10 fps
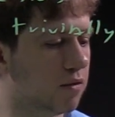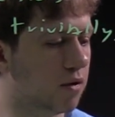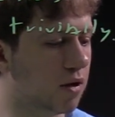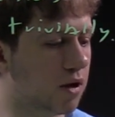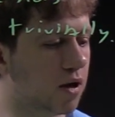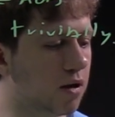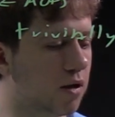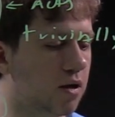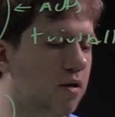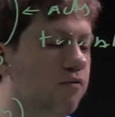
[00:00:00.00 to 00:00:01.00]

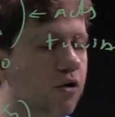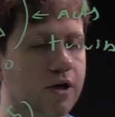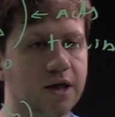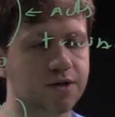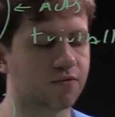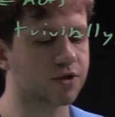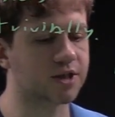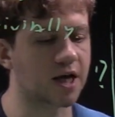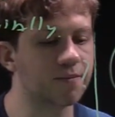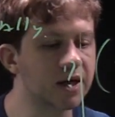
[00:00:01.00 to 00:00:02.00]
at least for the
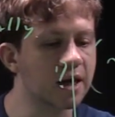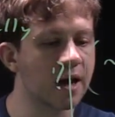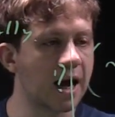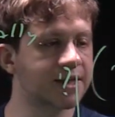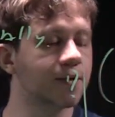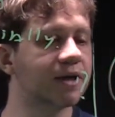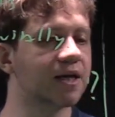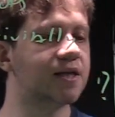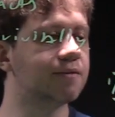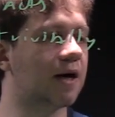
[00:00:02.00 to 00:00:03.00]
time being. And then we
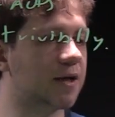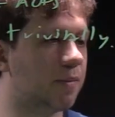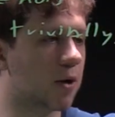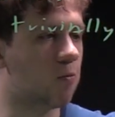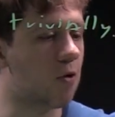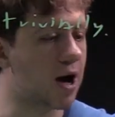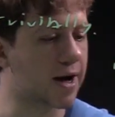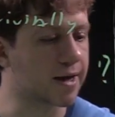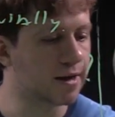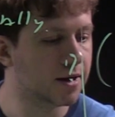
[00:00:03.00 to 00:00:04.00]
can divide by
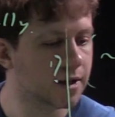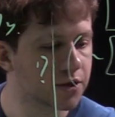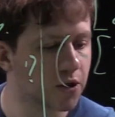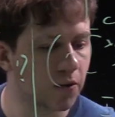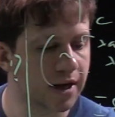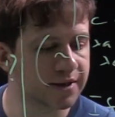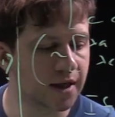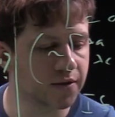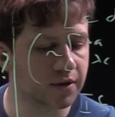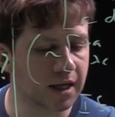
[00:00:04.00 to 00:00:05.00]
y. So, and
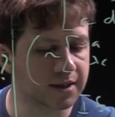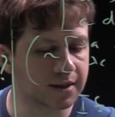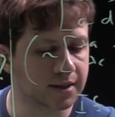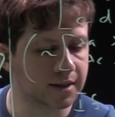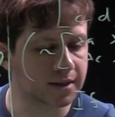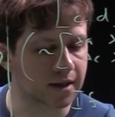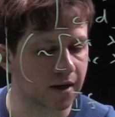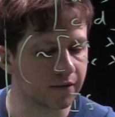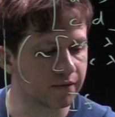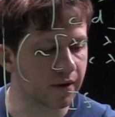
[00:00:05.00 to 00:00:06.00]
then you get that this is kind
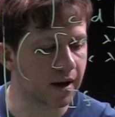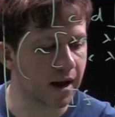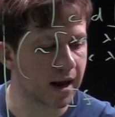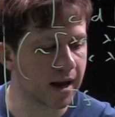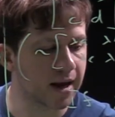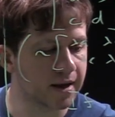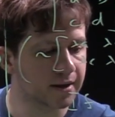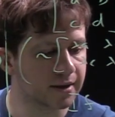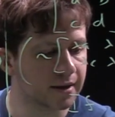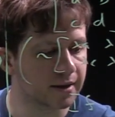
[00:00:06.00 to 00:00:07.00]
of a
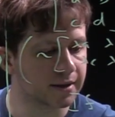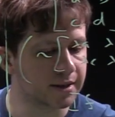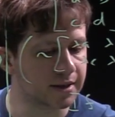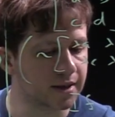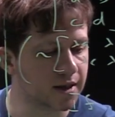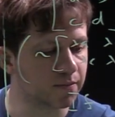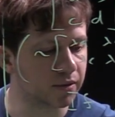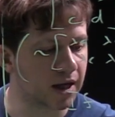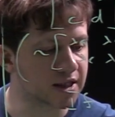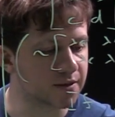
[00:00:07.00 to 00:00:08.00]
t
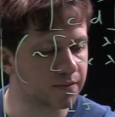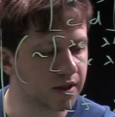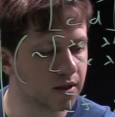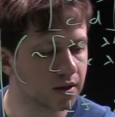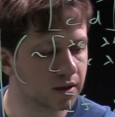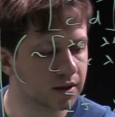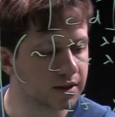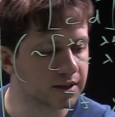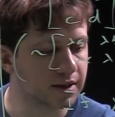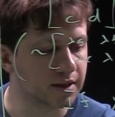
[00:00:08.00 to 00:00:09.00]
plus b,
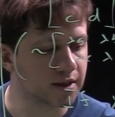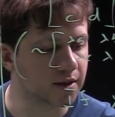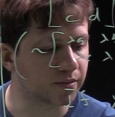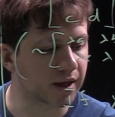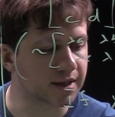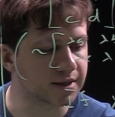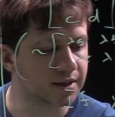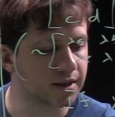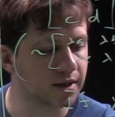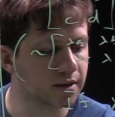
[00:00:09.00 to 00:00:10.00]
ct plus
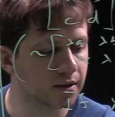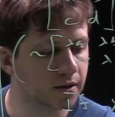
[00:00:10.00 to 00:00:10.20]
d,